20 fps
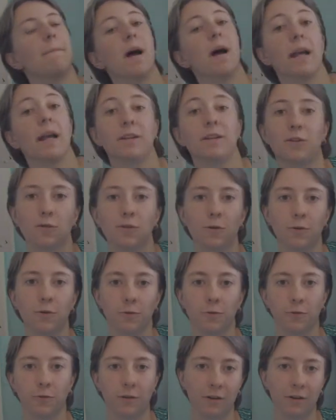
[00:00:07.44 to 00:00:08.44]
my
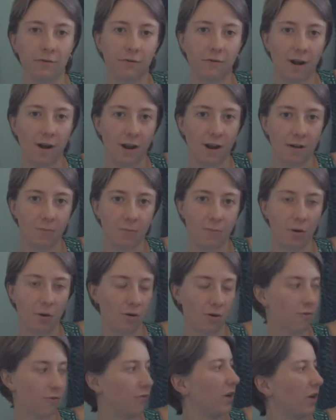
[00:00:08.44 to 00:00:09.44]
two FinFun
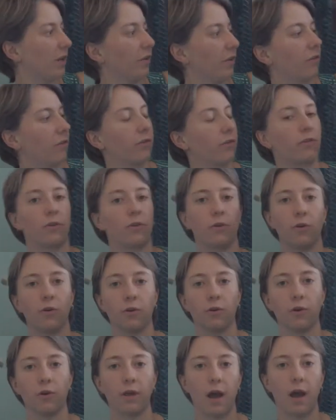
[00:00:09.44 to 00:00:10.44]
Monofins.
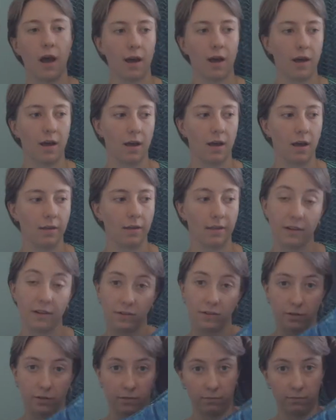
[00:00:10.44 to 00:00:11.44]
So
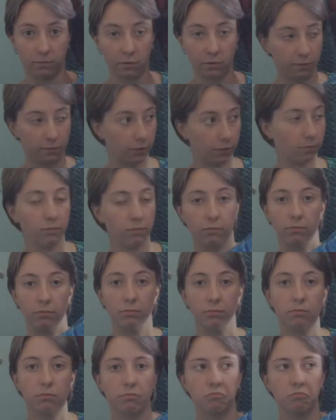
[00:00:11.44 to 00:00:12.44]
these are
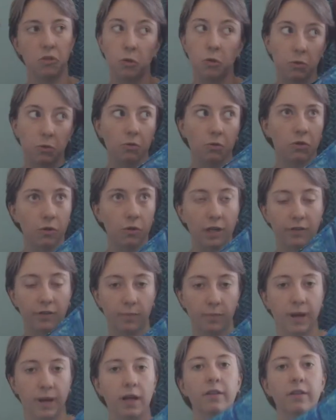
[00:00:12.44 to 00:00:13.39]
from two years